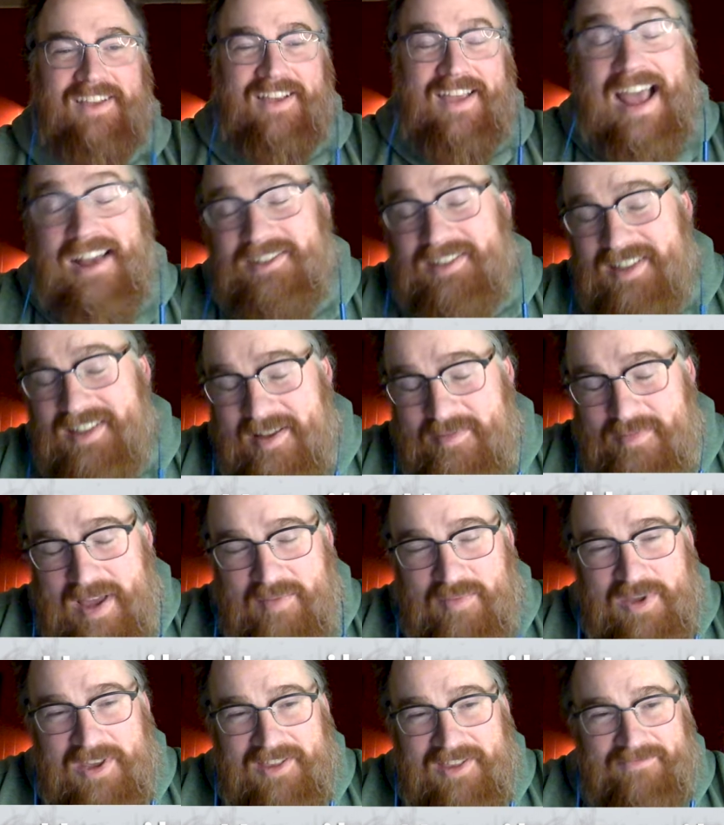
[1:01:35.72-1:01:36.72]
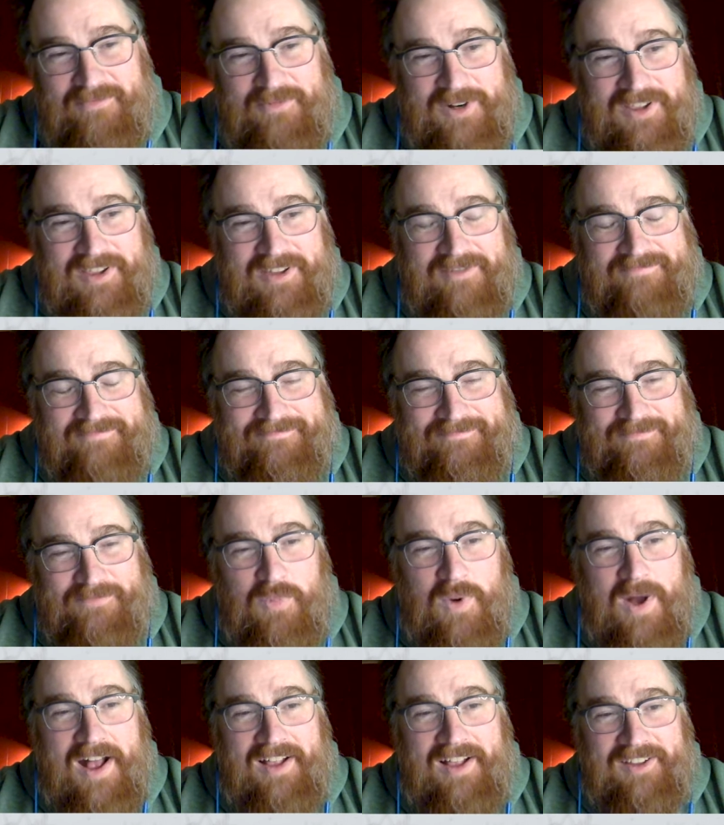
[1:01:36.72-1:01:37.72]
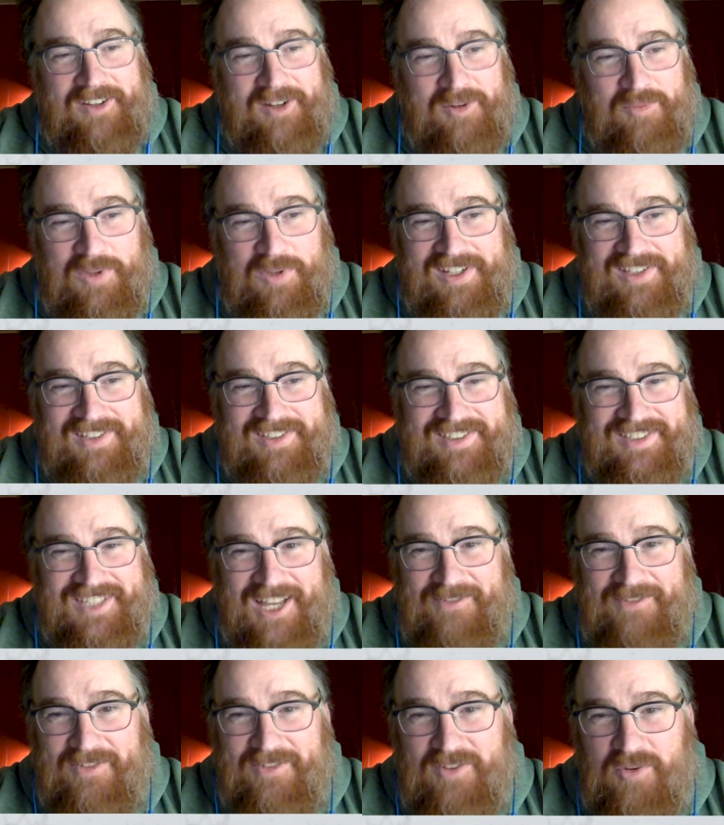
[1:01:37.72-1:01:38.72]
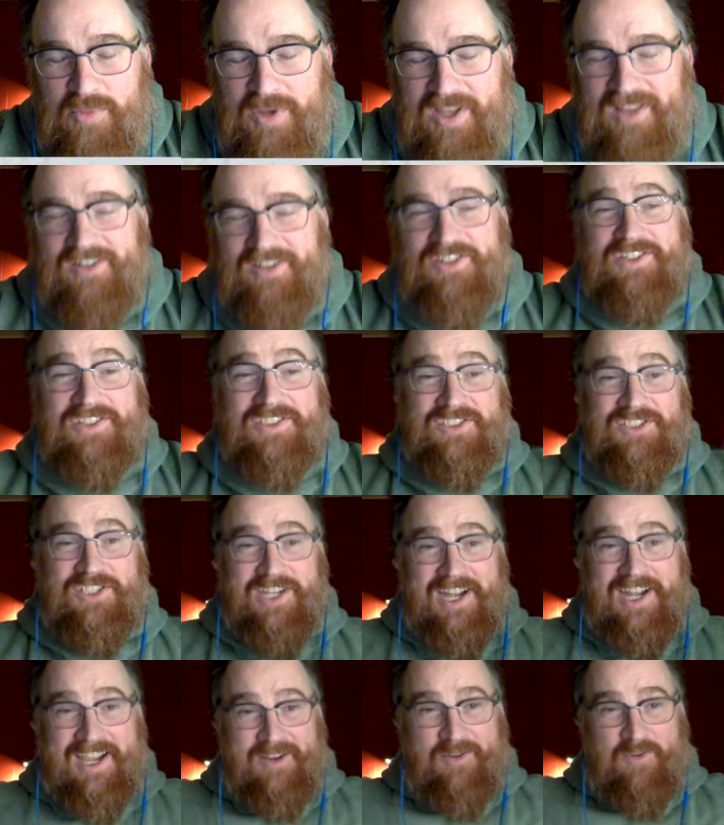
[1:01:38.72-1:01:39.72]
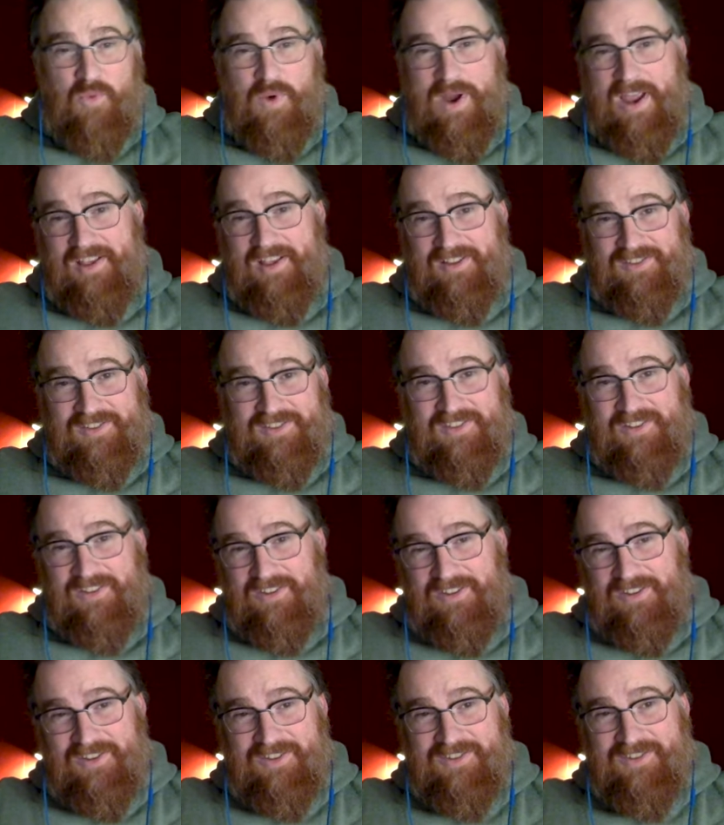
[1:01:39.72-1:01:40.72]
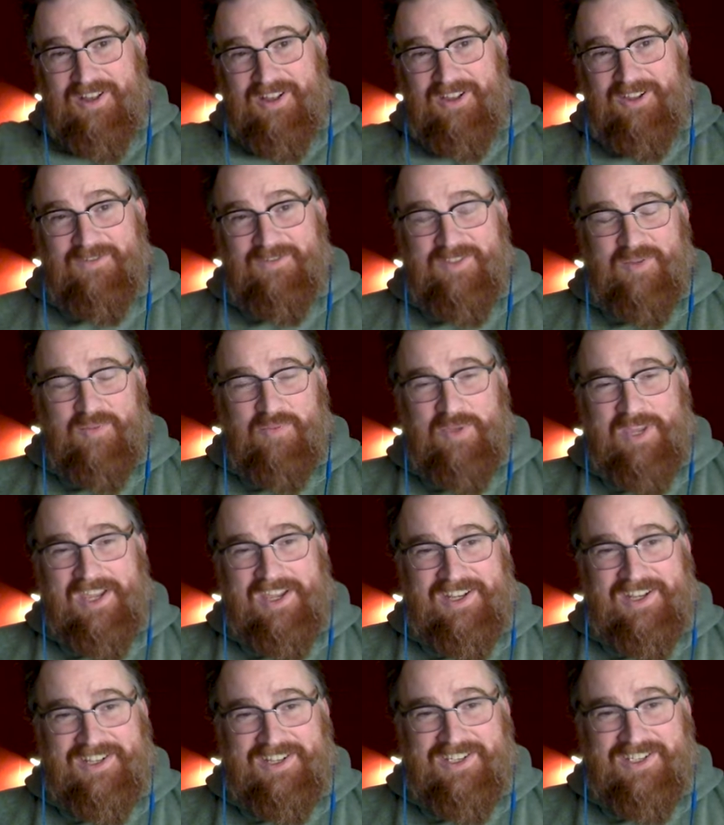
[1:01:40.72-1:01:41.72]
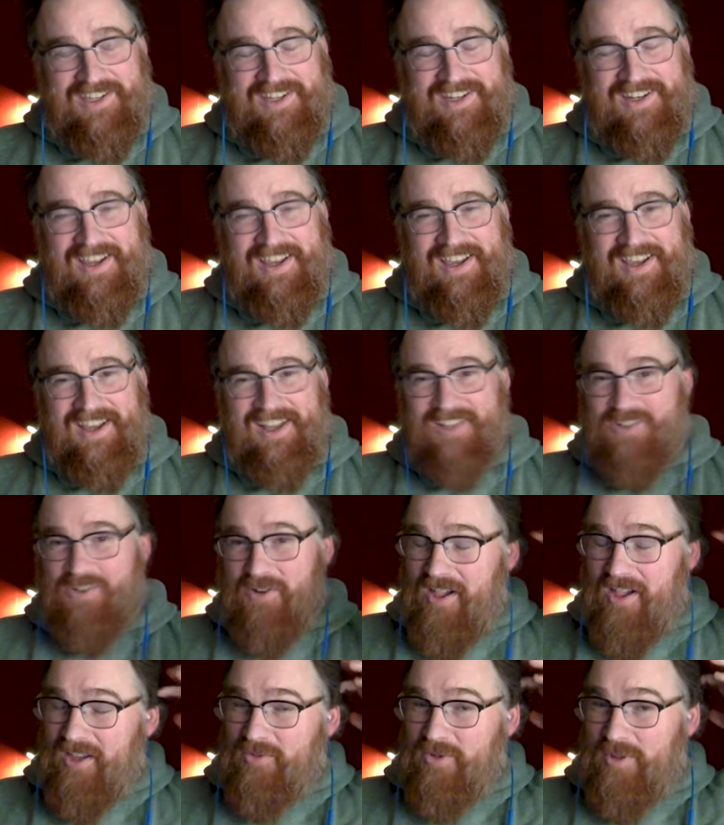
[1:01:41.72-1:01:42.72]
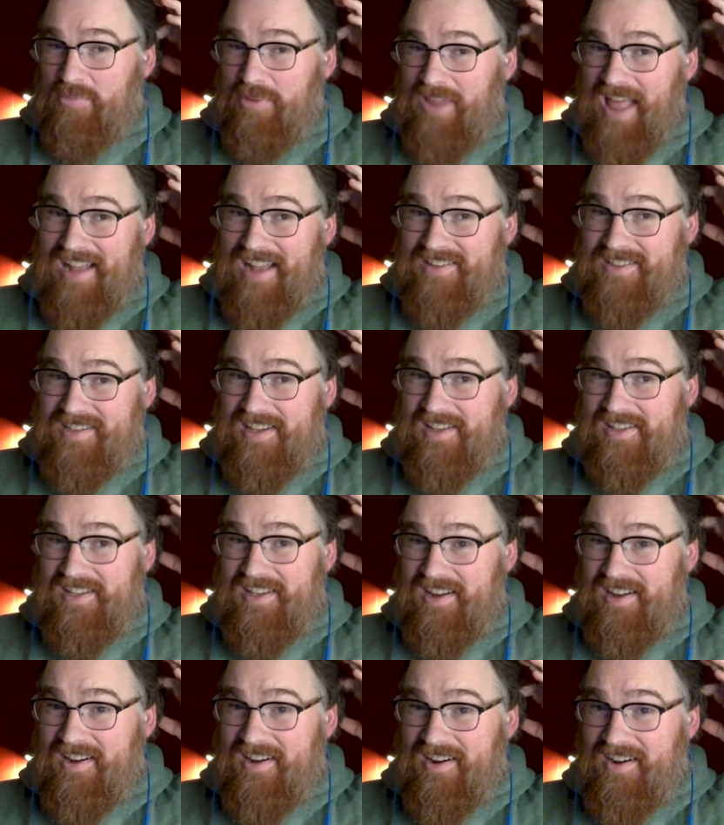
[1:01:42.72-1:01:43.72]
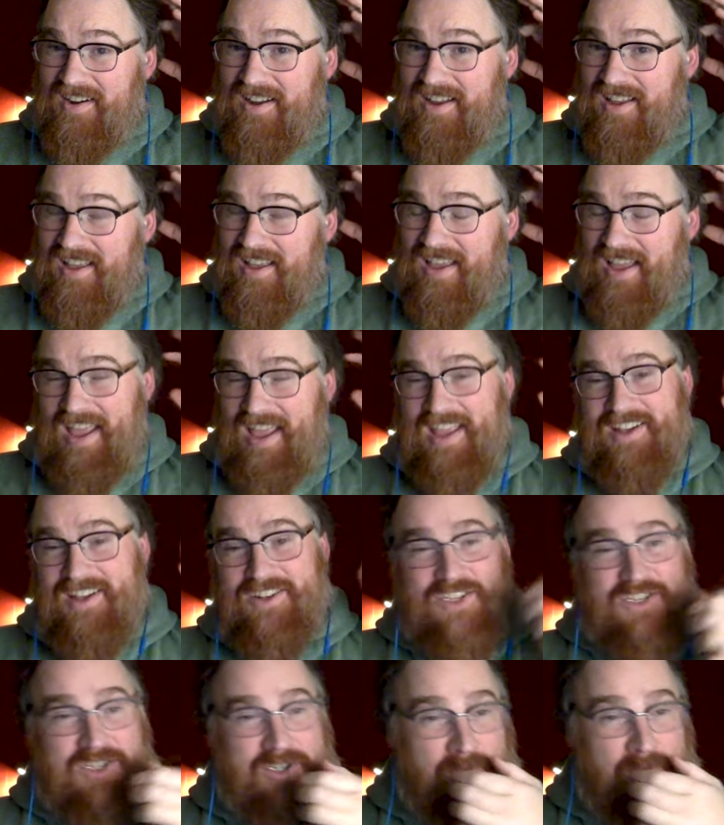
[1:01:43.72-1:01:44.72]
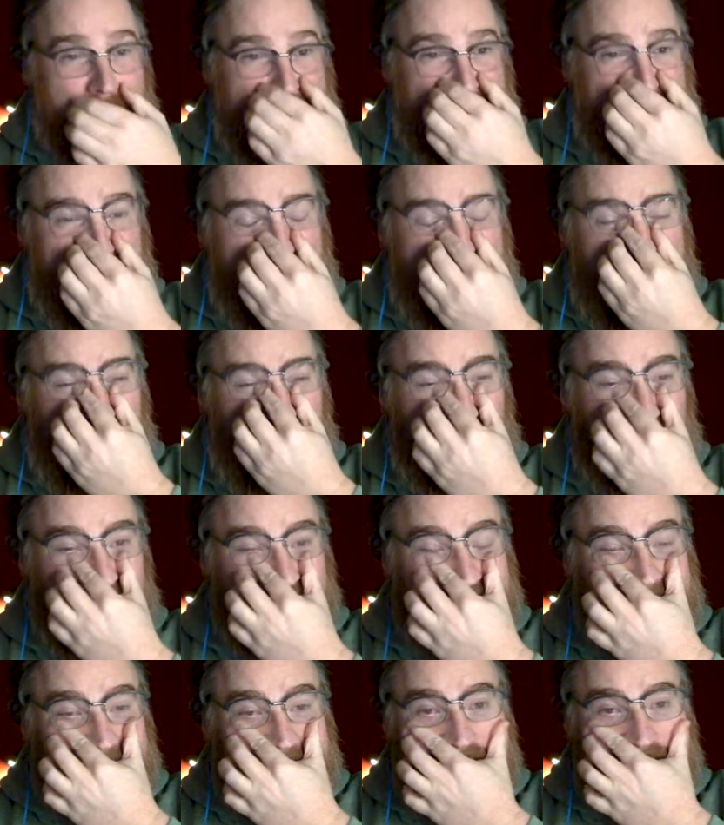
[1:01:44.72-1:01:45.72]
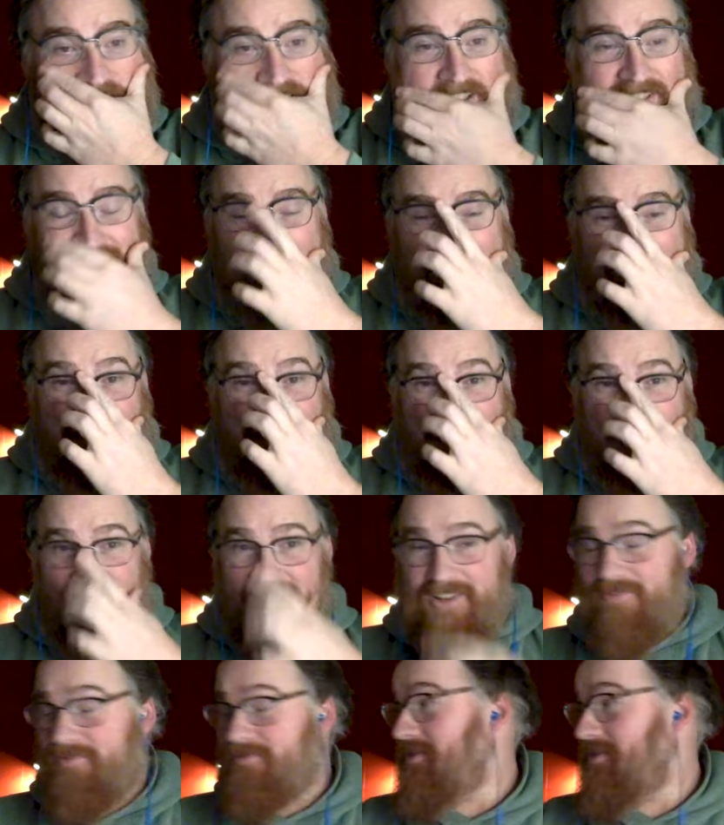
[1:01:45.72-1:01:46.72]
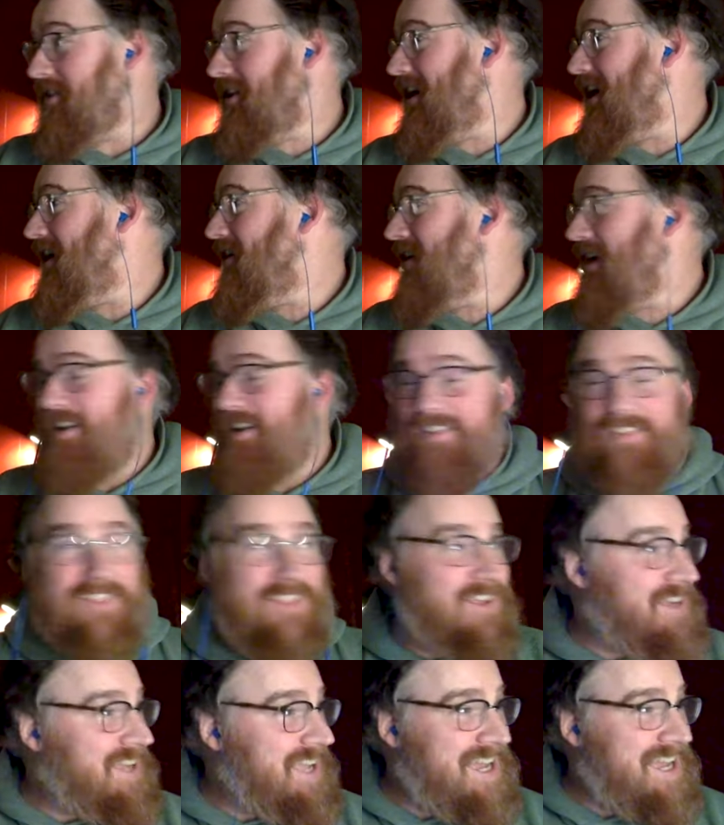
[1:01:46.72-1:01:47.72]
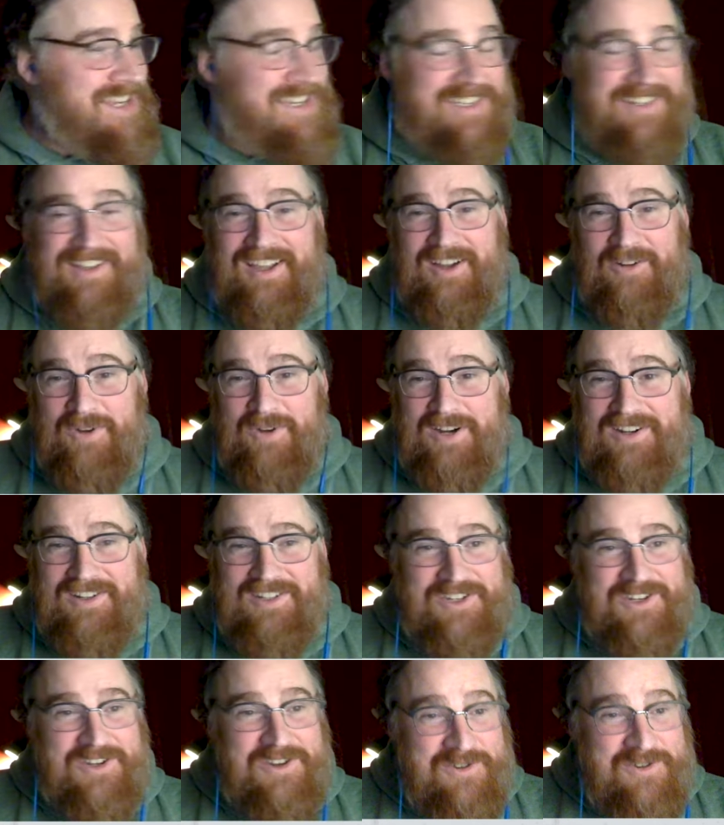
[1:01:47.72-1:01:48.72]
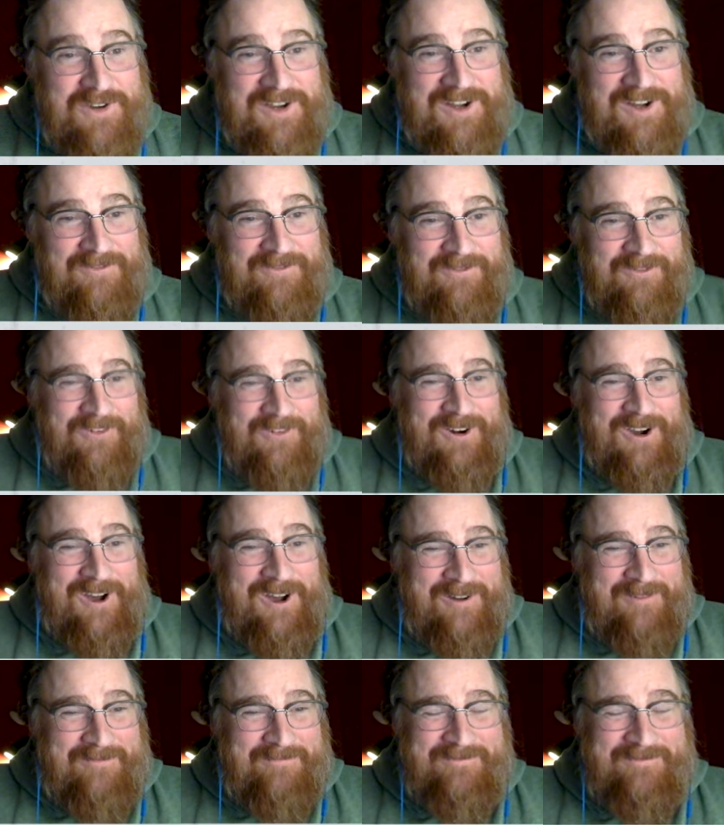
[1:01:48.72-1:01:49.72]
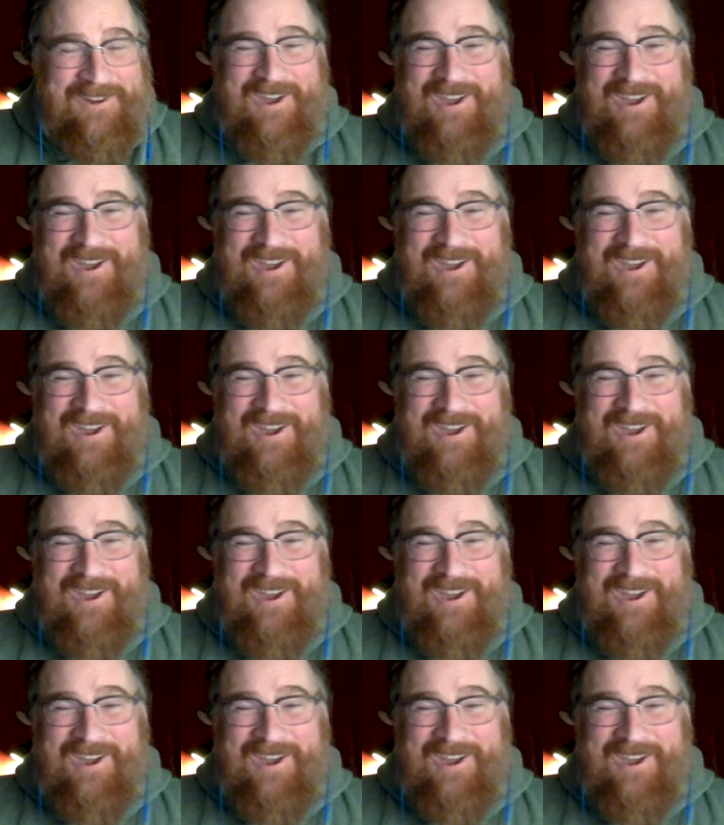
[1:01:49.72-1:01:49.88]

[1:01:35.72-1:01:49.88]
actually, that might be one of the wilder places I've ever been. They're just giant whale skulls all over the beach. And it's crawling with black-tailed deer and short-eared owls. And they just kind of fly around and look at you like, where'd you come from?